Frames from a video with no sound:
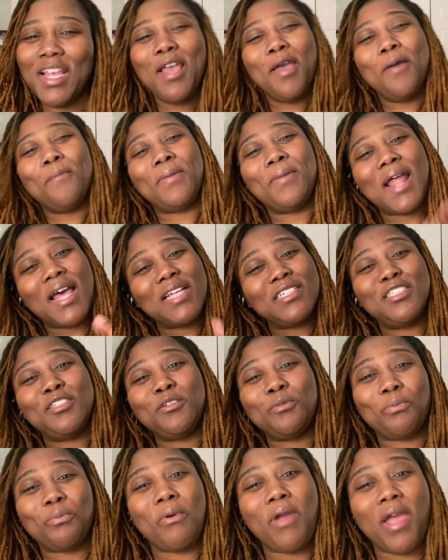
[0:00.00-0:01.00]
But I
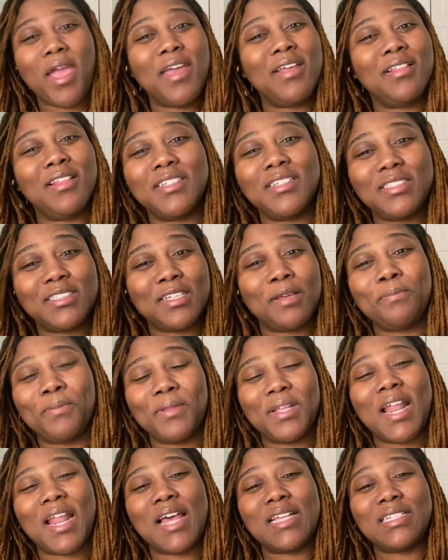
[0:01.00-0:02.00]
just pray that
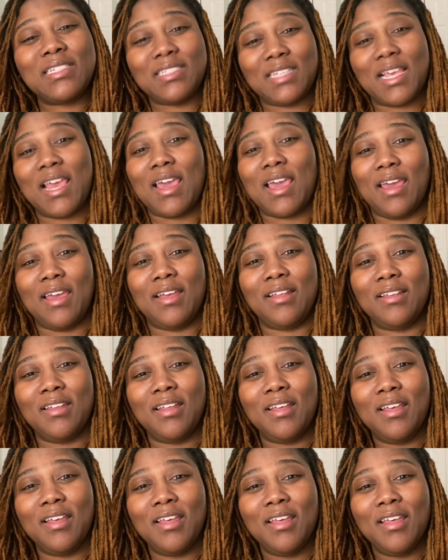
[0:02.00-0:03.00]
something I said
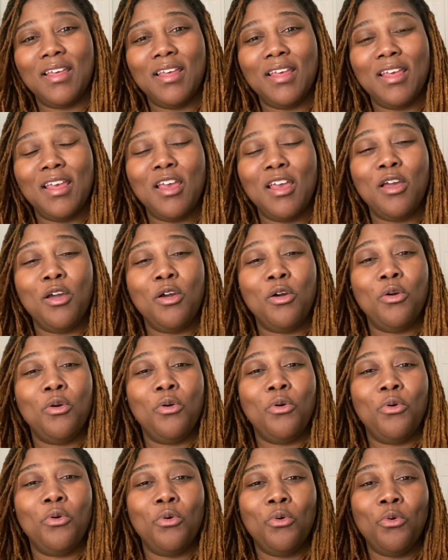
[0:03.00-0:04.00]

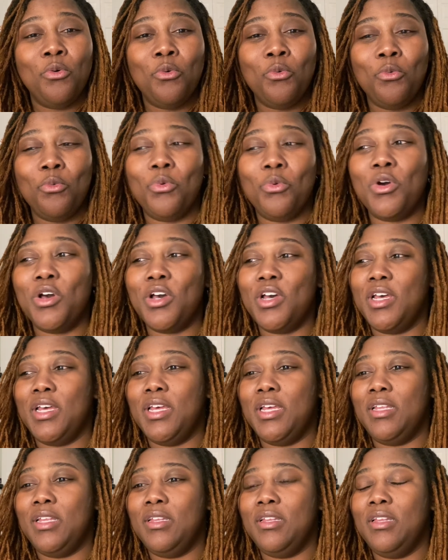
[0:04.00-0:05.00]
would